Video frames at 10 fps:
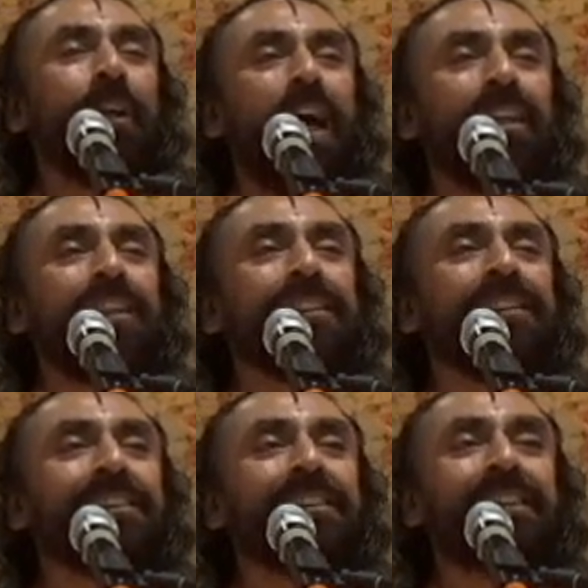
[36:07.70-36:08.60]

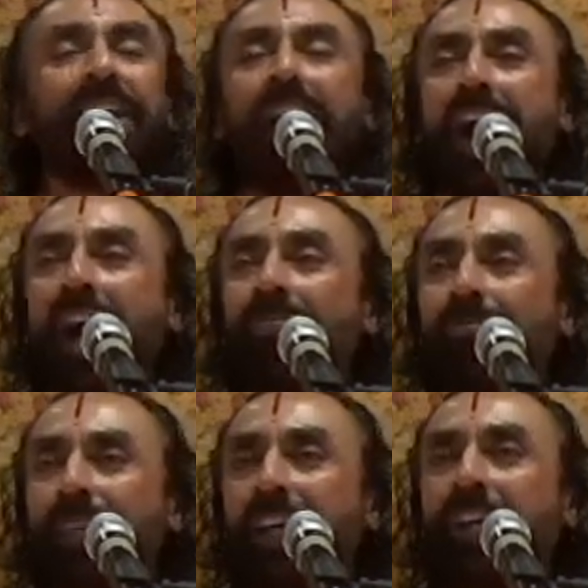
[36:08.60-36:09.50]
knowledge,
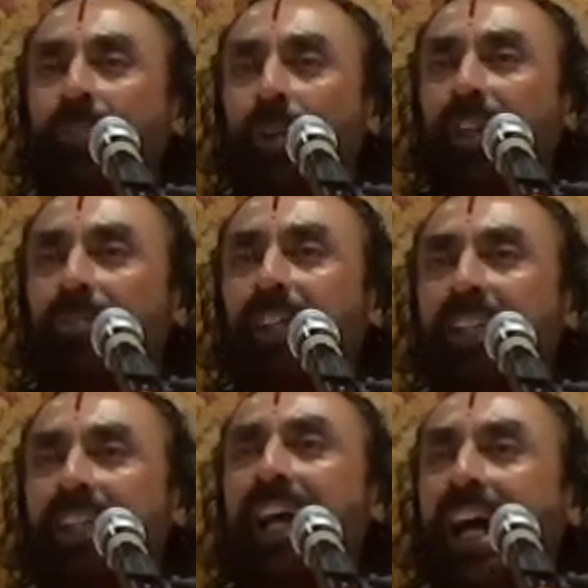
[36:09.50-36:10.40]
half-baked, whatever
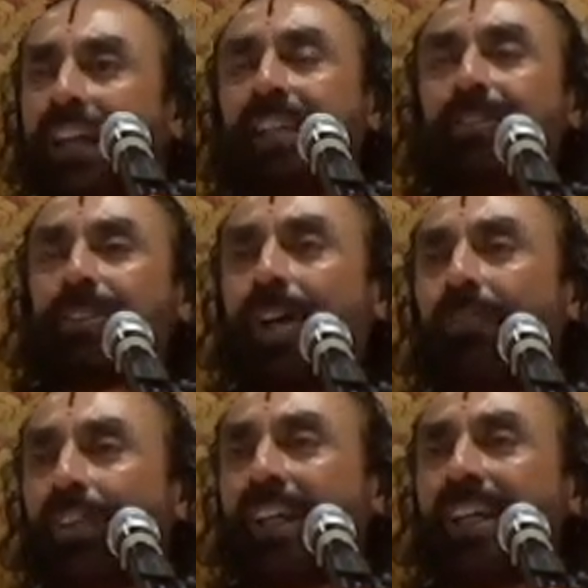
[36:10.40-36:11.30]
he had, he was
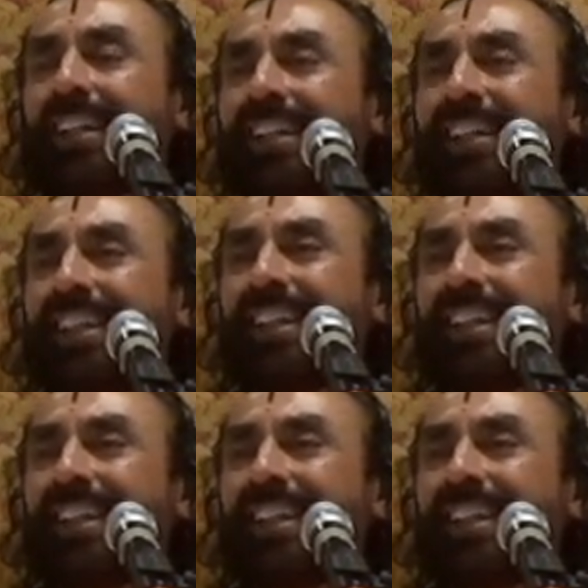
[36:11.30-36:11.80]
offering it.